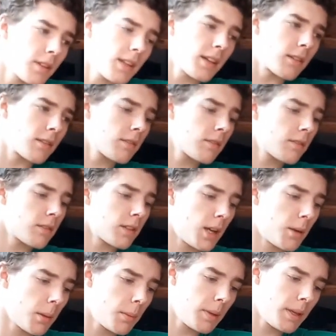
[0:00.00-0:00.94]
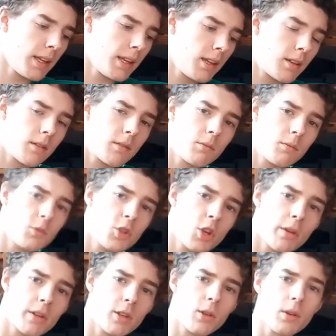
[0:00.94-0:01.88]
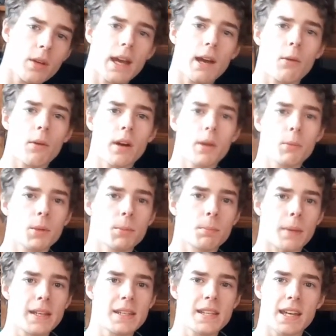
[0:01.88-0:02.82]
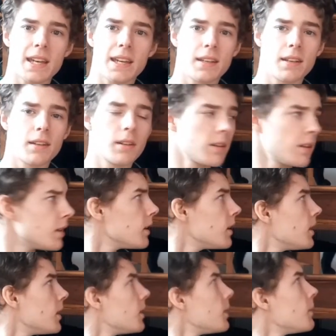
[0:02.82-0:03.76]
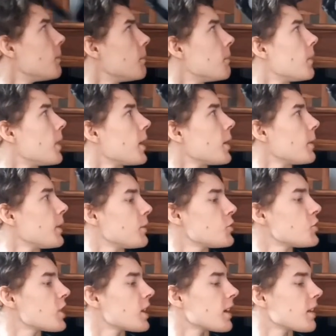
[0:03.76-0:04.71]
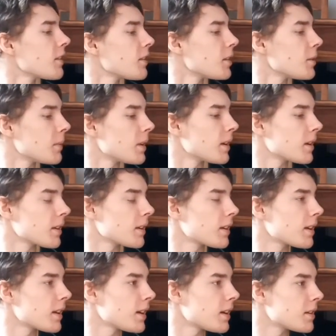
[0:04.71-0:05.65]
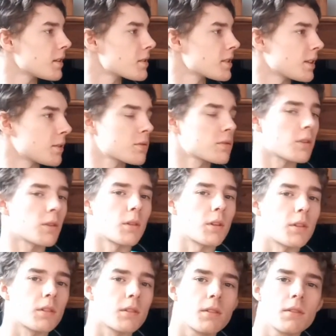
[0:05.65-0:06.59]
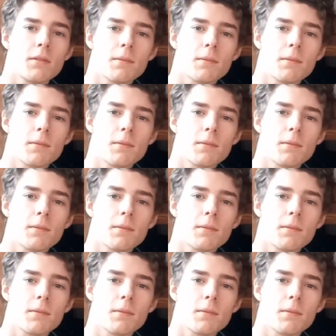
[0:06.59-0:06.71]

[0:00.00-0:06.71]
yeah, I'll be showing you how I would maintain my wheelchair that my cat has now stolen.